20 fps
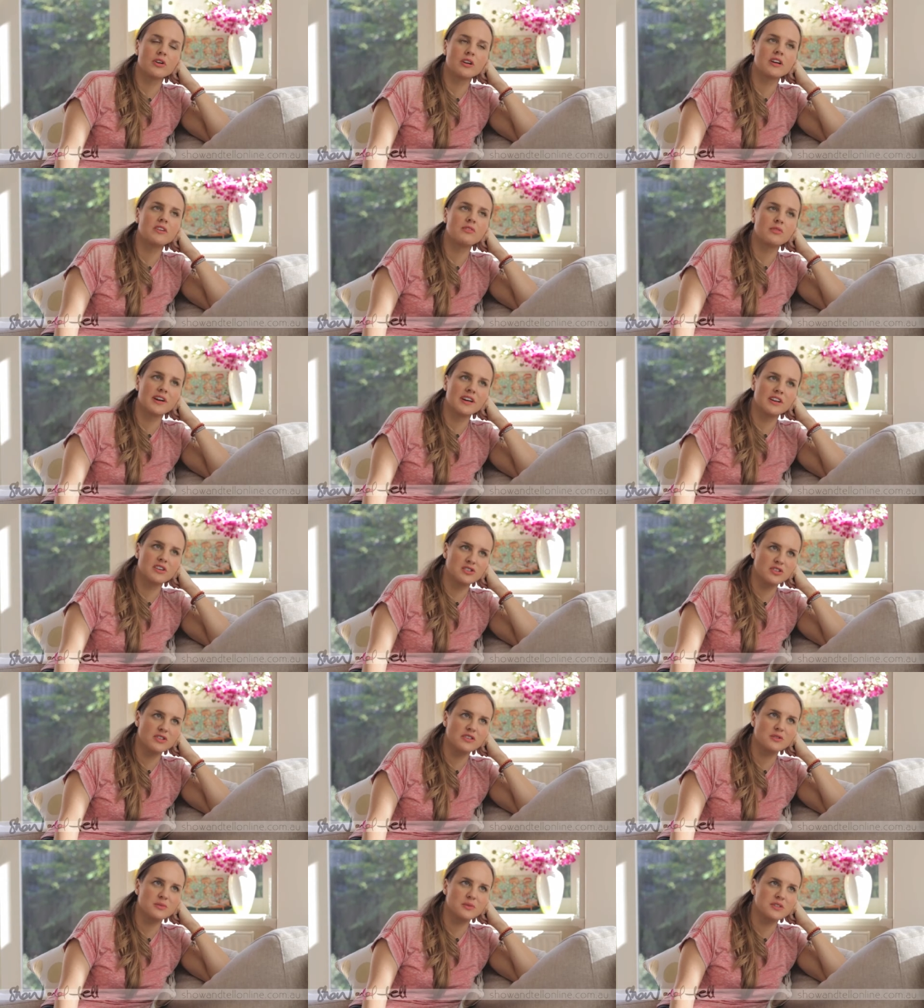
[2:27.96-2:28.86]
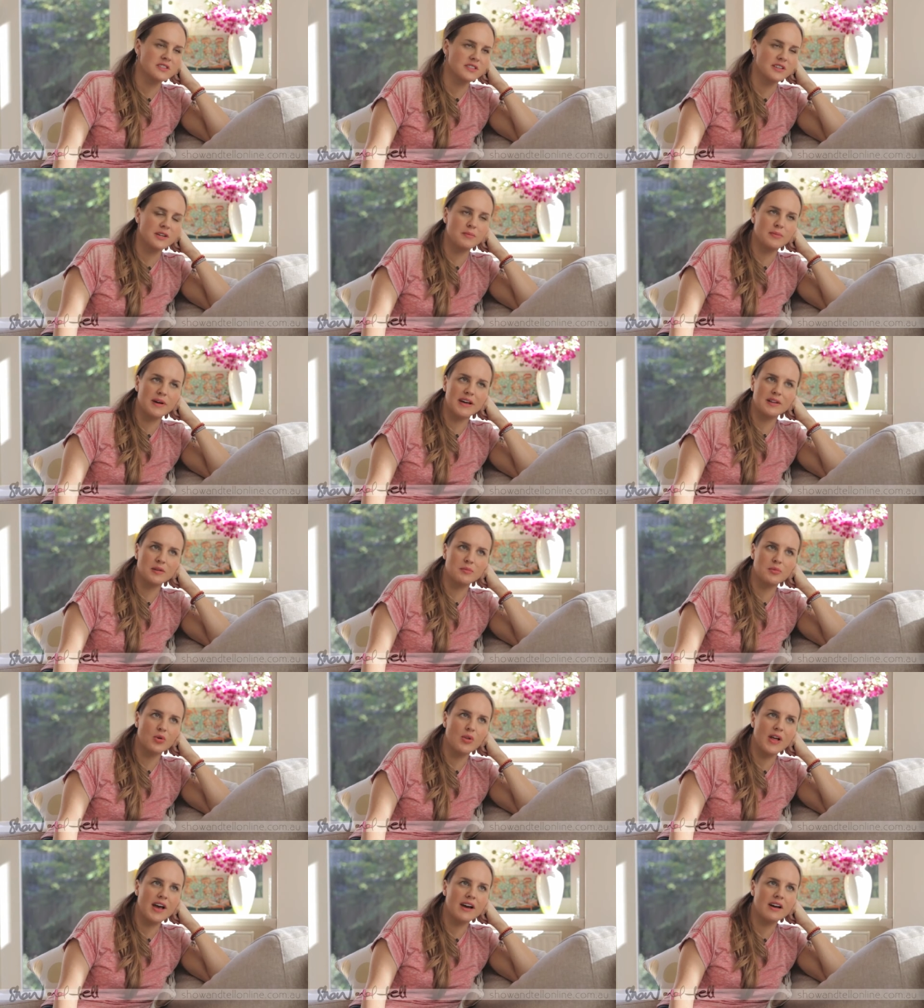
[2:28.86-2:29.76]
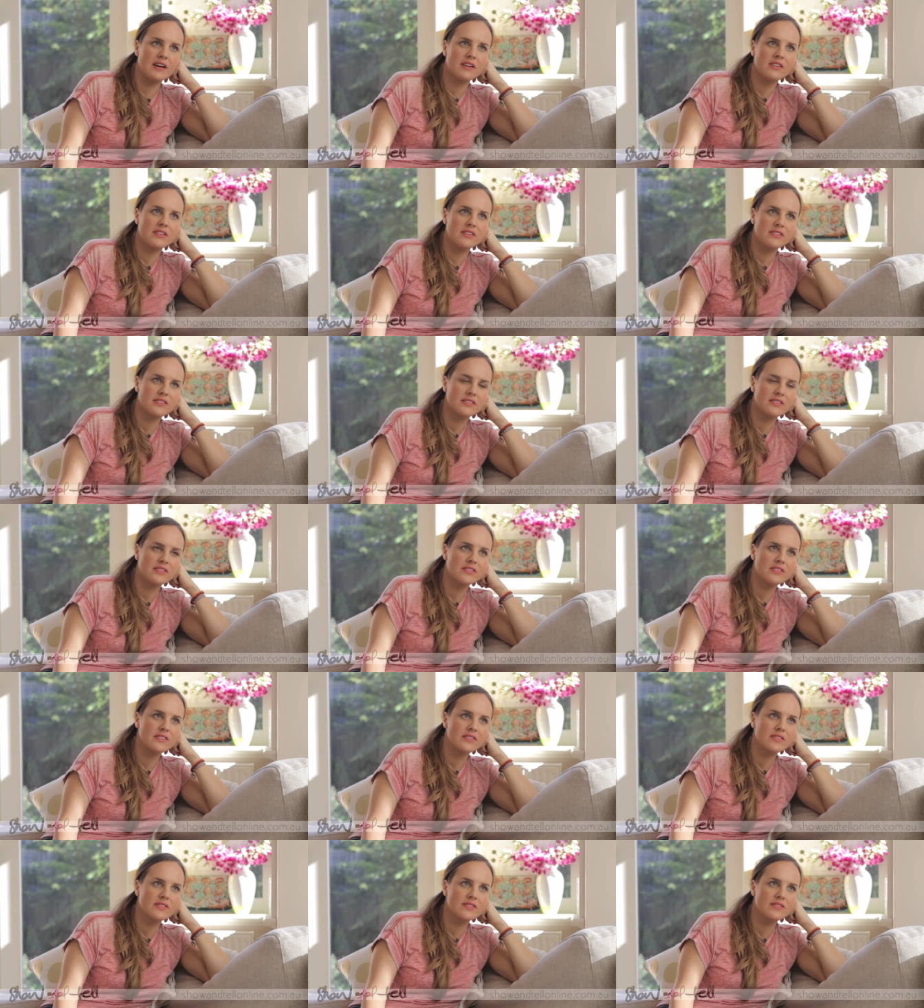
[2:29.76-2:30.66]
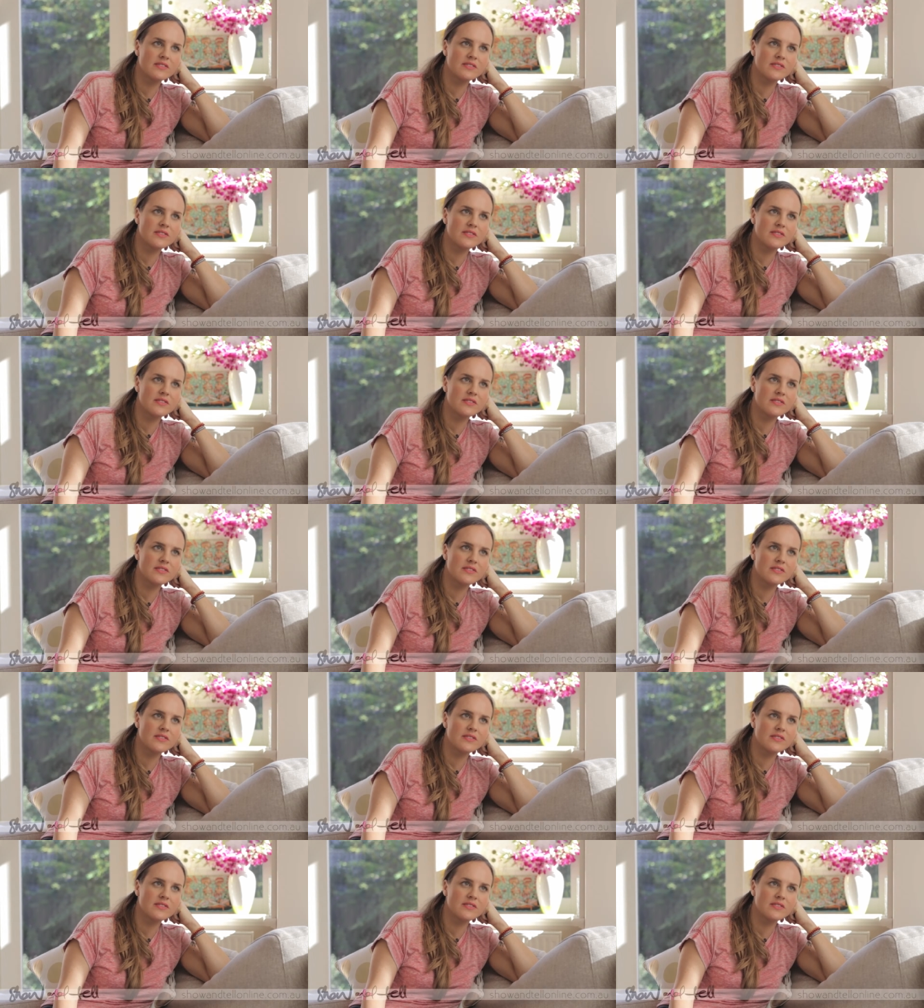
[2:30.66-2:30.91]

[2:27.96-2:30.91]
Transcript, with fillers: to, if we're going to do this, we're just going to bang them all out. Look, I just didn't know